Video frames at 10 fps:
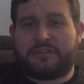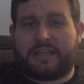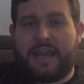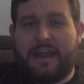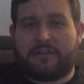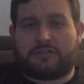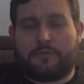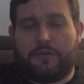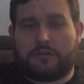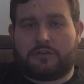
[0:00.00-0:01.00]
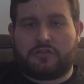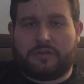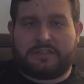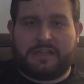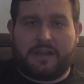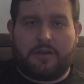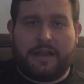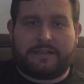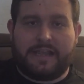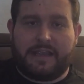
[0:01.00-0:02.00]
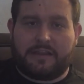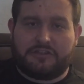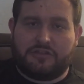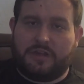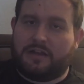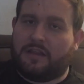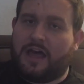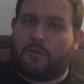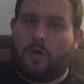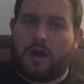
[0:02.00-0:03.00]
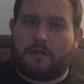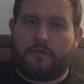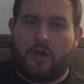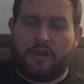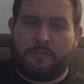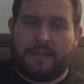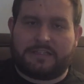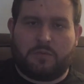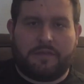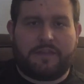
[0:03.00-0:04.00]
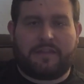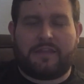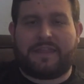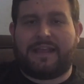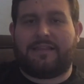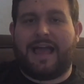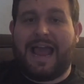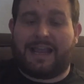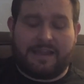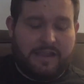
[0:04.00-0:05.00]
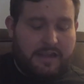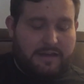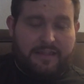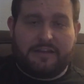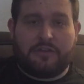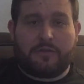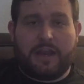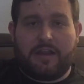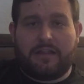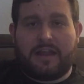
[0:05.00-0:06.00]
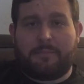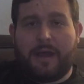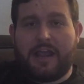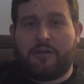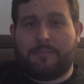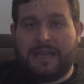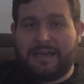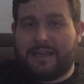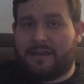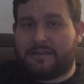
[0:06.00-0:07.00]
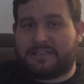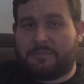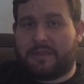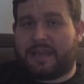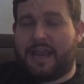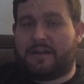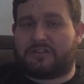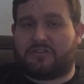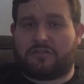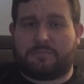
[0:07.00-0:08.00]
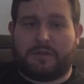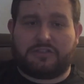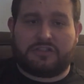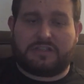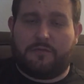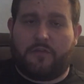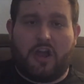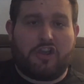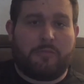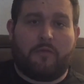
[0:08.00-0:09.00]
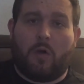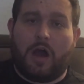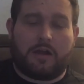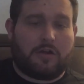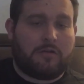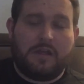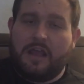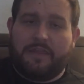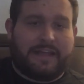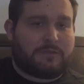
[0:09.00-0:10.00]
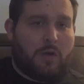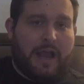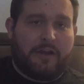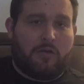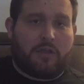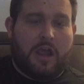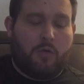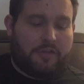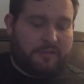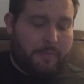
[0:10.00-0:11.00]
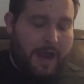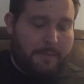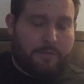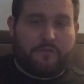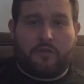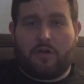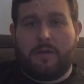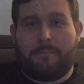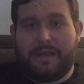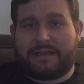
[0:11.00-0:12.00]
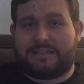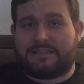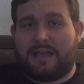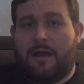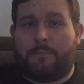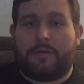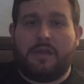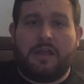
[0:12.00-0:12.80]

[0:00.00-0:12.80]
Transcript: using canister filters on a stingray tank because you need a lot of water volume, and that's one thing that they lack. Now, they do carry a lot of biomedia in some of the canisters, but just the volume of water, that's why I don't go with them. I prefer a big sump,